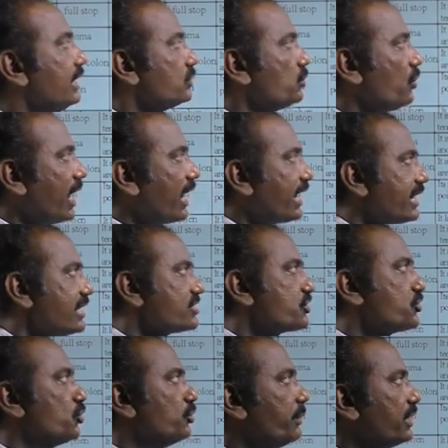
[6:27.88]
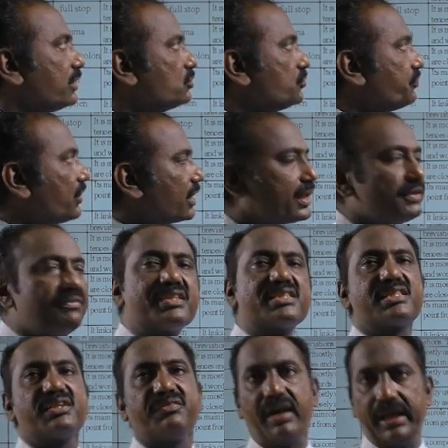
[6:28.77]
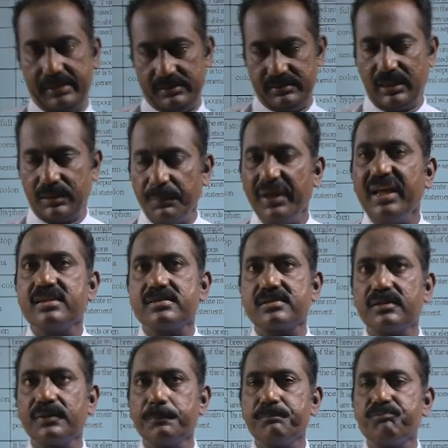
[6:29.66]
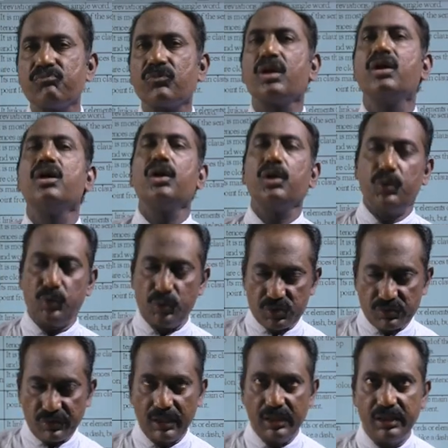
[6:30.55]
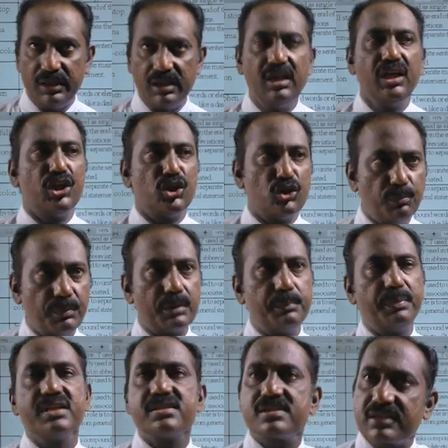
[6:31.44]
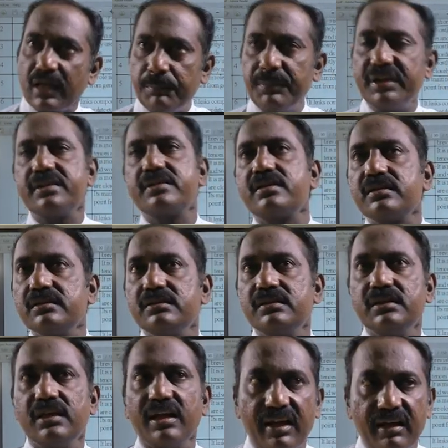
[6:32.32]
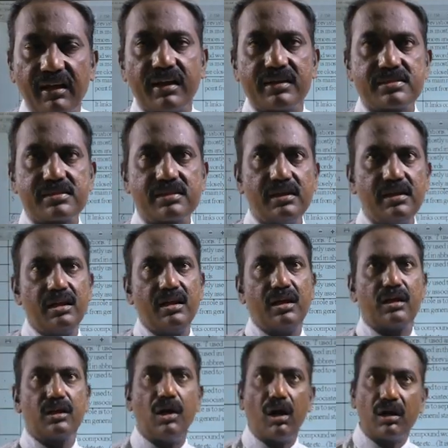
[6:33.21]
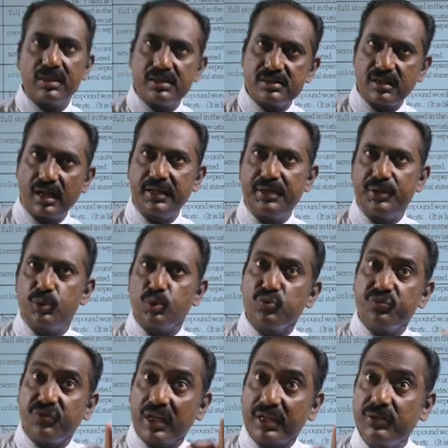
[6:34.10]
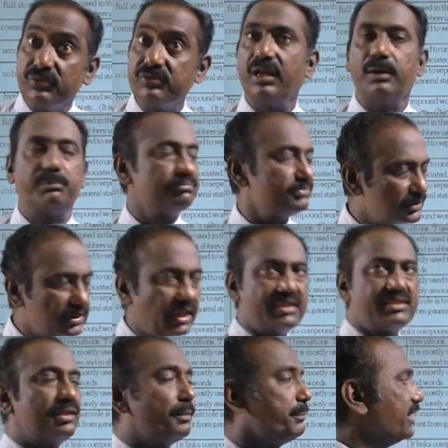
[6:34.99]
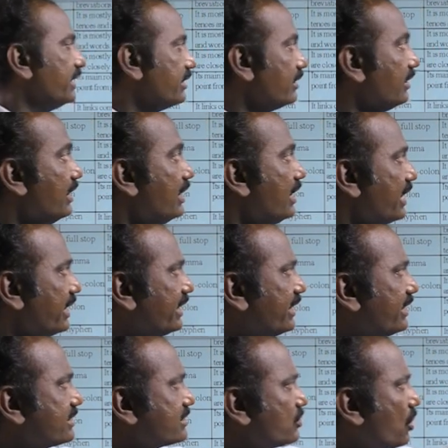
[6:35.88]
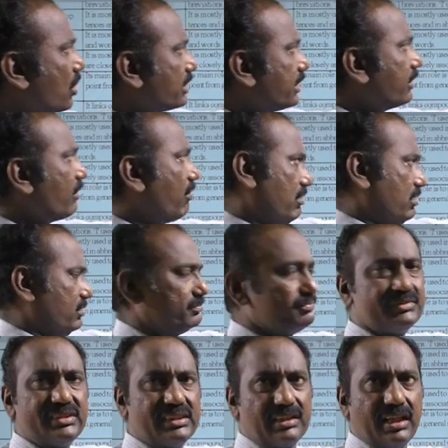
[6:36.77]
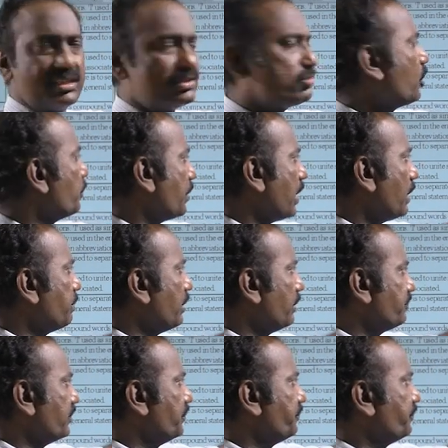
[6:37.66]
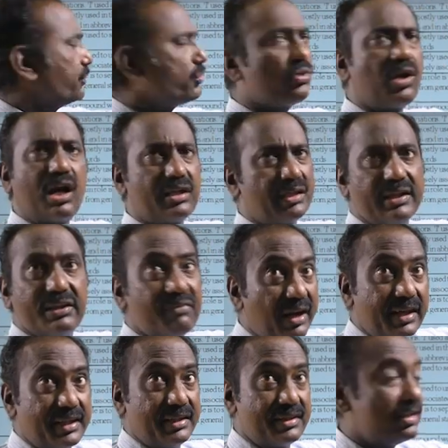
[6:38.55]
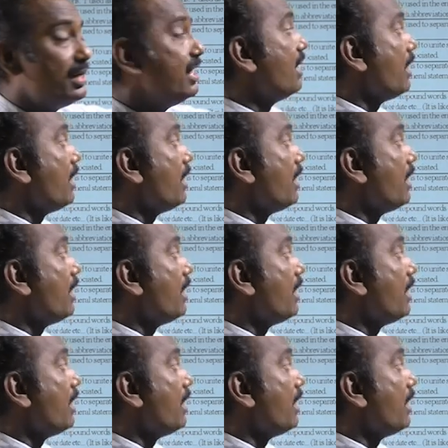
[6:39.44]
To err is human, to forgive is divine. That means usually human beings commit errors, God is ready to forgive them. That is the meaning. It is not at all. There is no problem if you do not divide it.